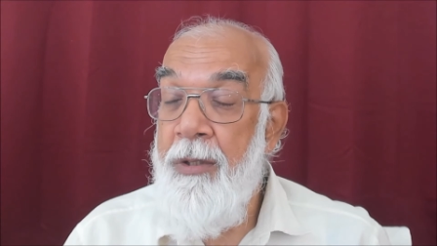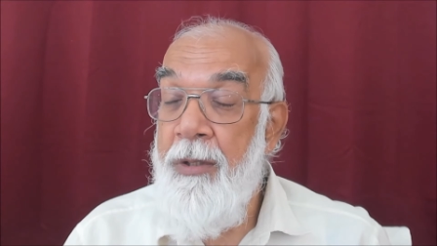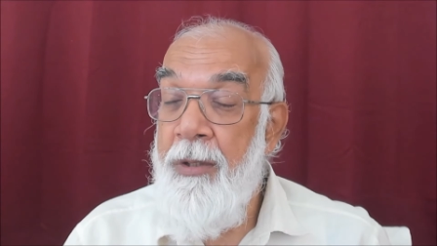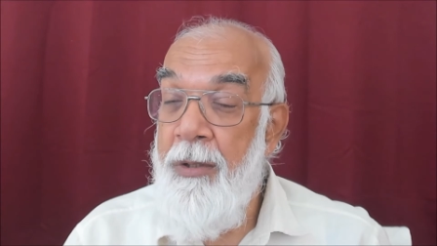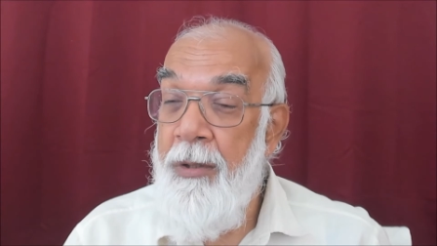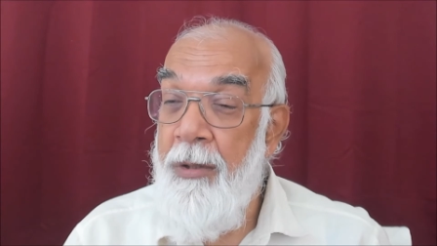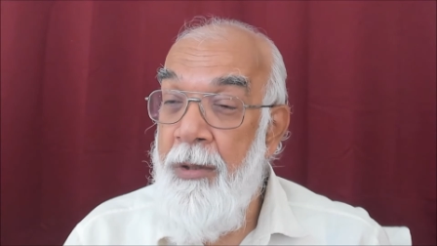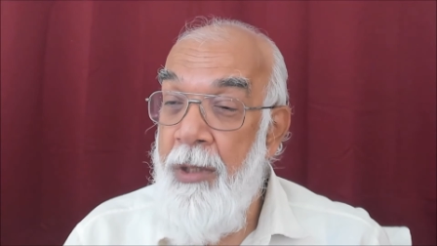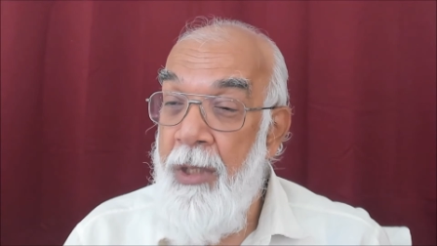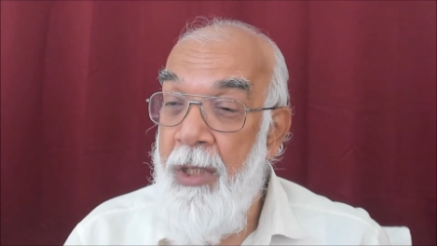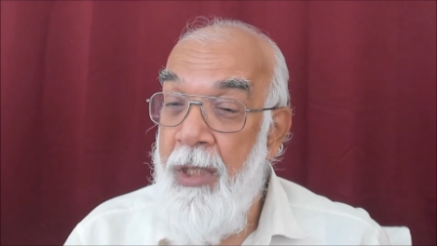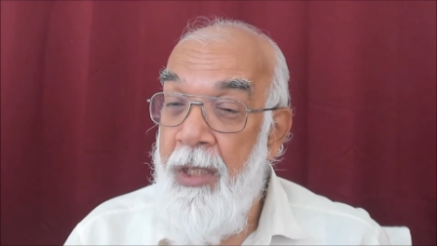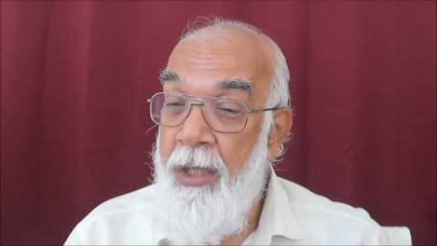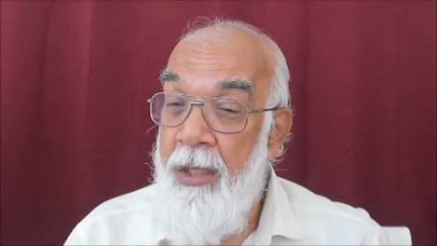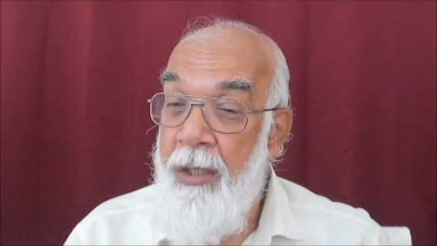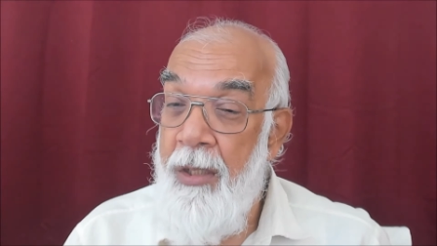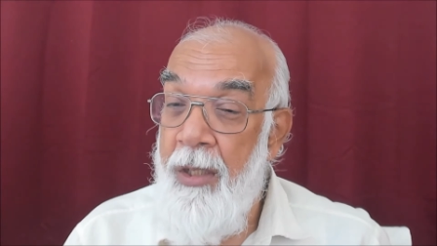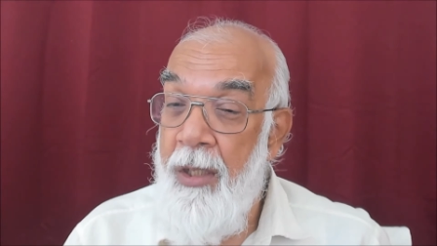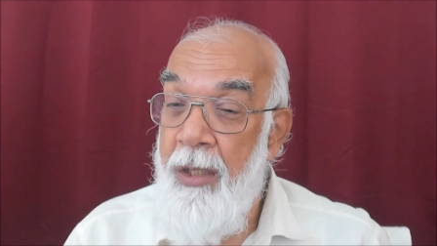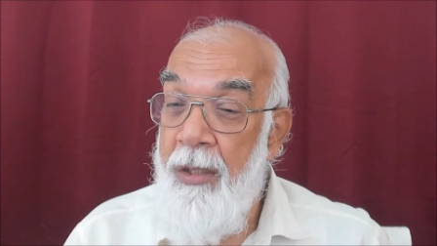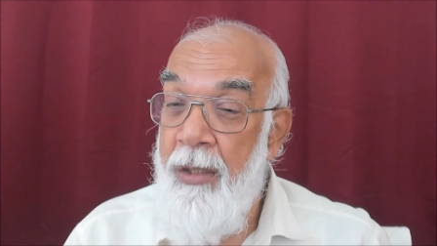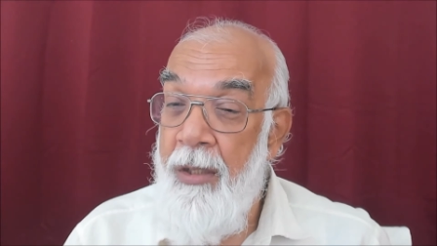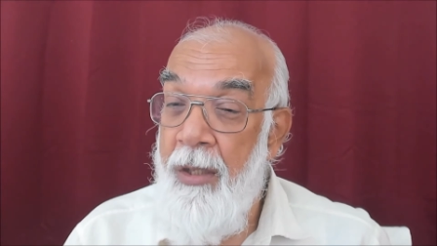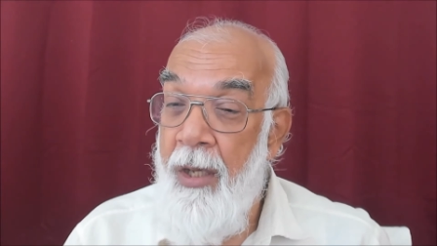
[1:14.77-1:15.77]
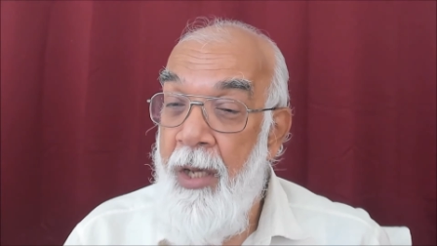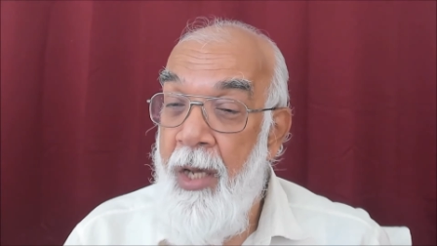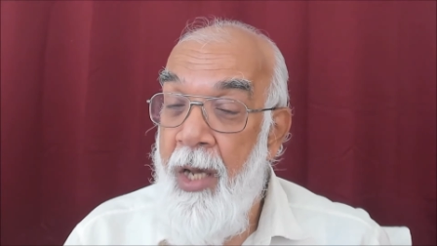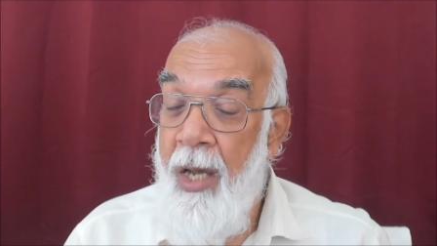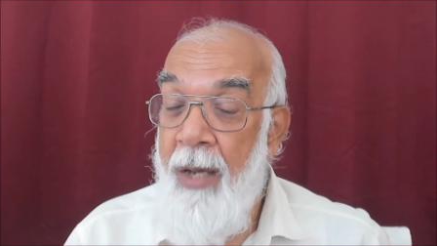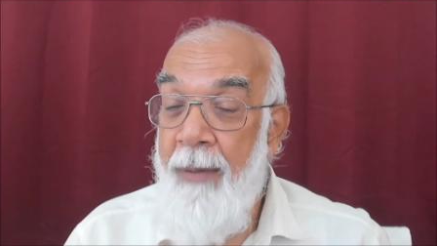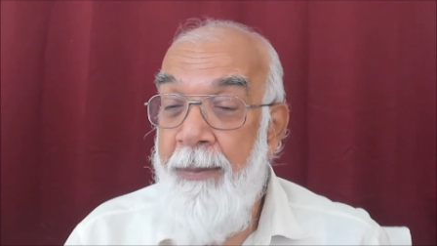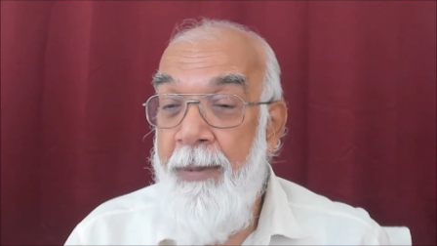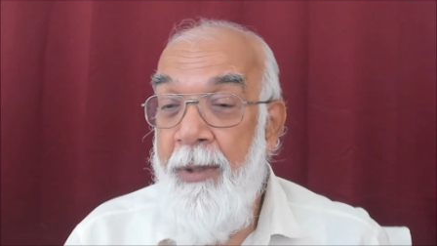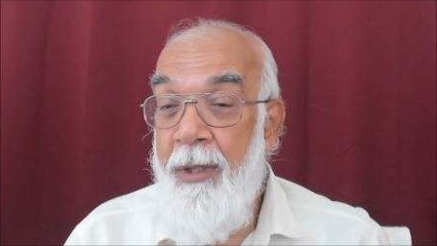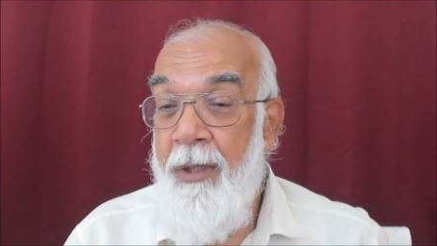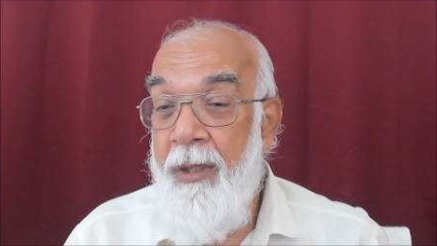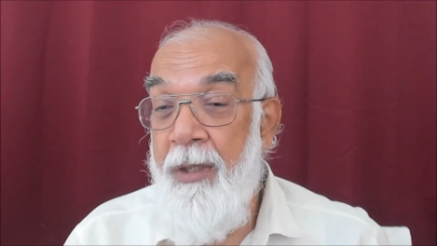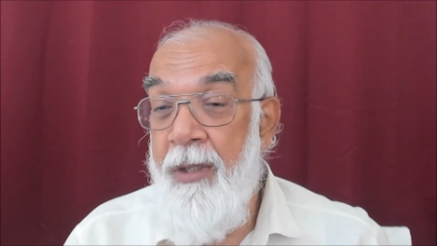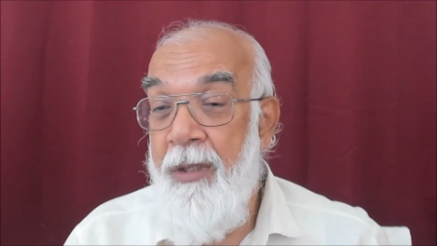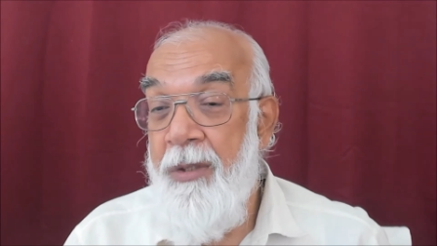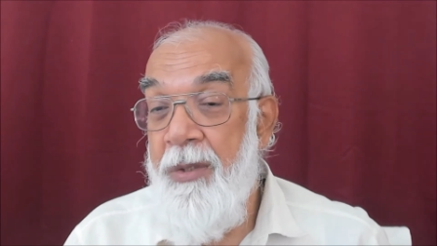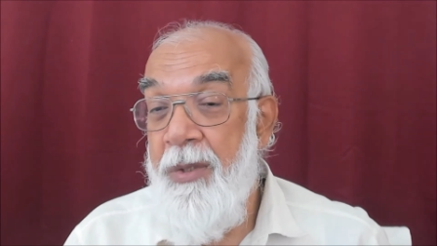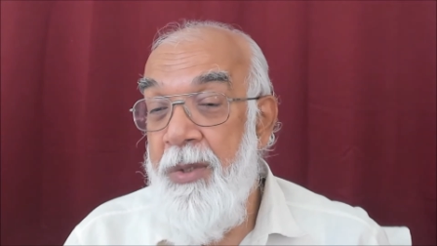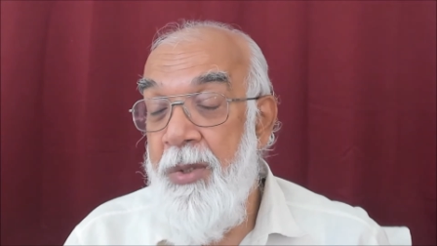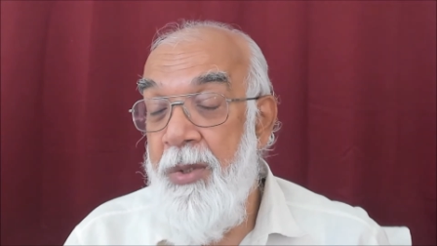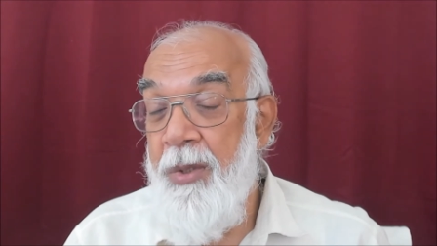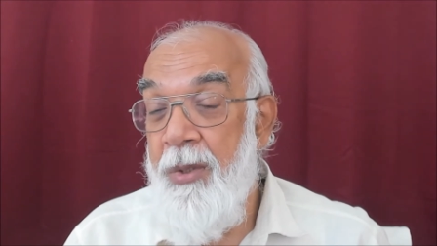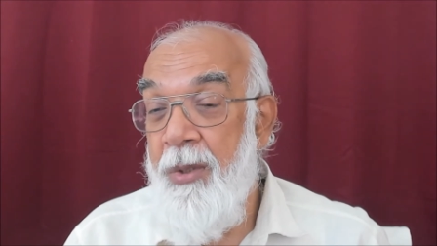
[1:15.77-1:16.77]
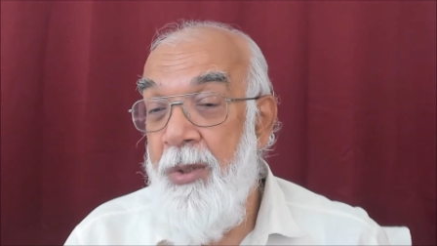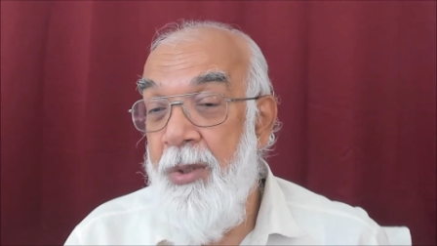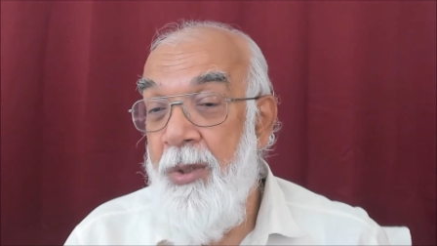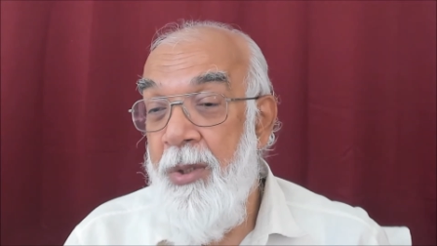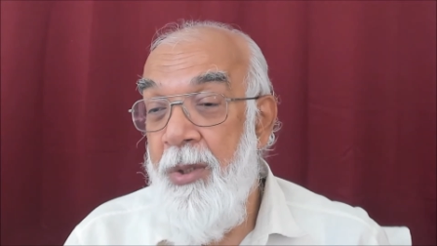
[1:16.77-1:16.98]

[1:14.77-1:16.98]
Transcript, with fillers: think that the happiness